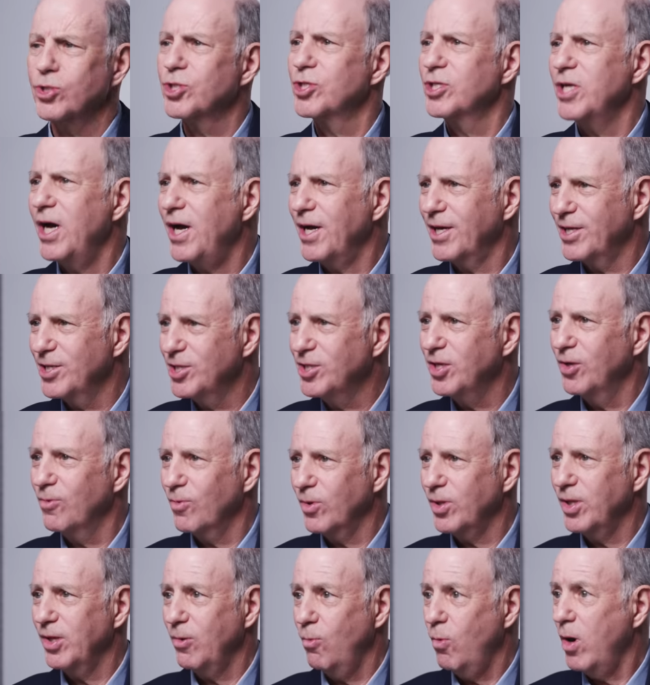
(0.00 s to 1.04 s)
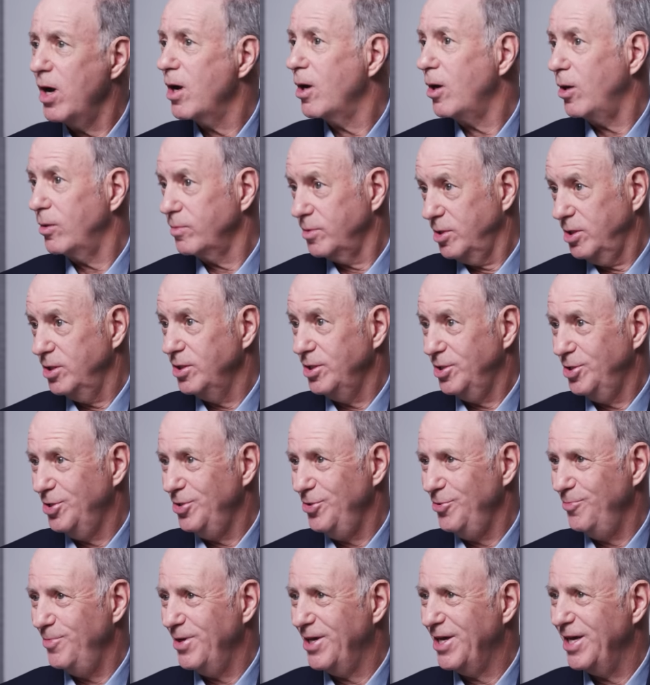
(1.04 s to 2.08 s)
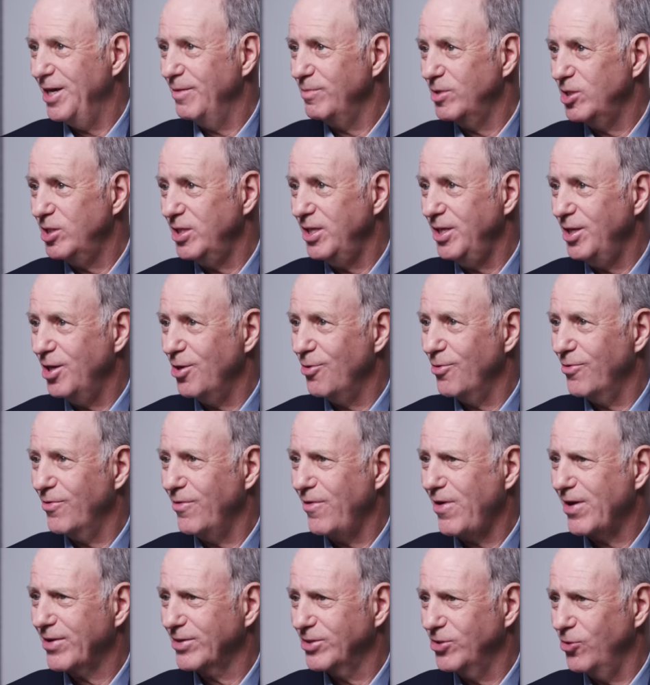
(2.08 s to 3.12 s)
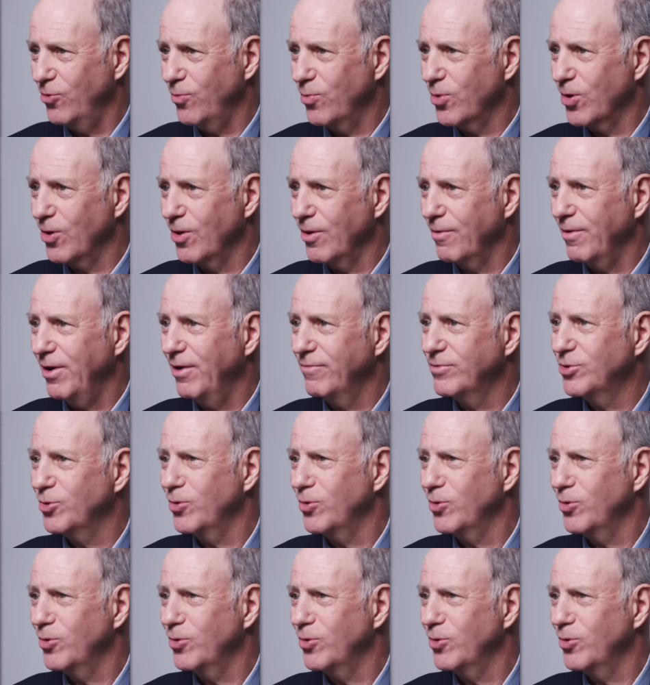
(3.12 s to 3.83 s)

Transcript: stock has done really well since you became CEO in October of